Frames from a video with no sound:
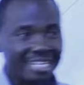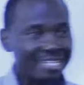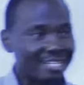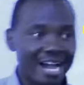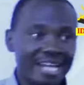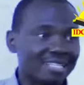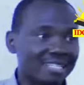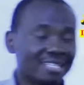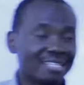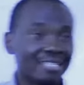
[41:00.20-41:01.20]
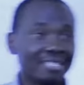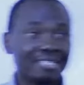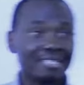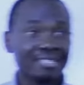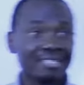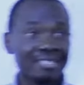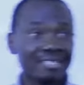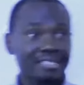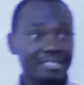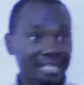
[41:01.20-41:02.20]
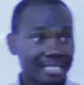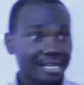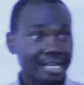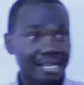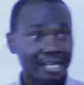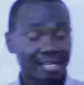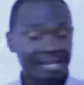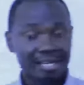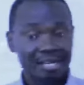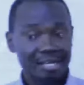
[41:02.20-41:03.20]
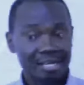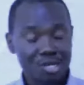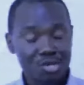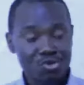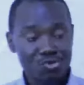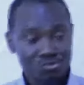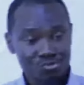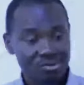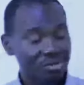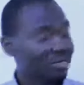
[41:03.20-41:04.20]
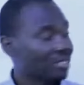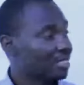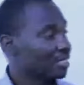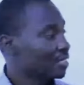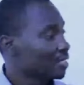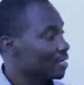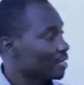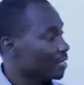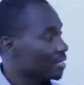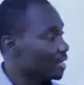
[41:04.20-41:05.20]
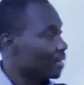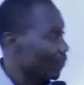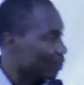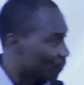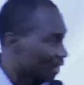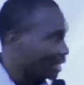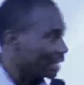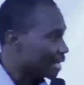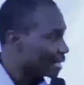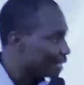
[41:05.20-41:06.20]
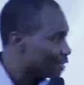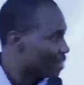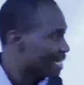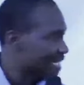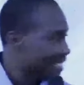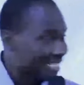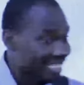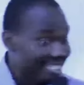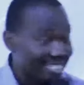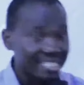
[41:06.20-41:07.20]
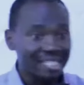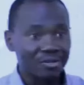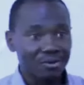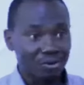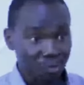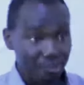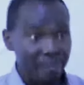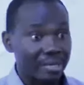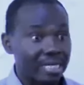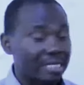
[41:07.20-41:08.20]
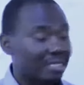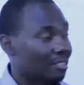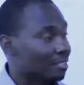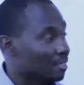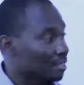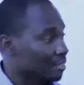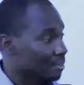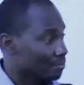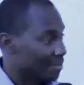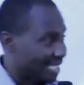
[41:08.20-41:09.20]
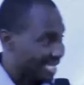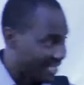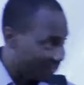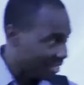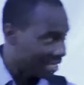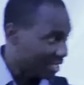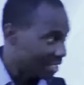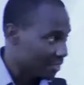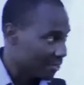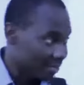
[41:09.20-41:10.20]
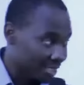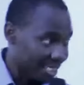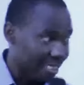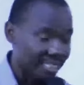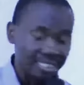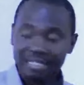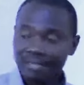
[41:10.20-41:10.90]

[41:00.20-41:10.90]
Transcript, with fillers: Guys, just like you, I'm also thinking that statement is easy on paper, but difficult on reality.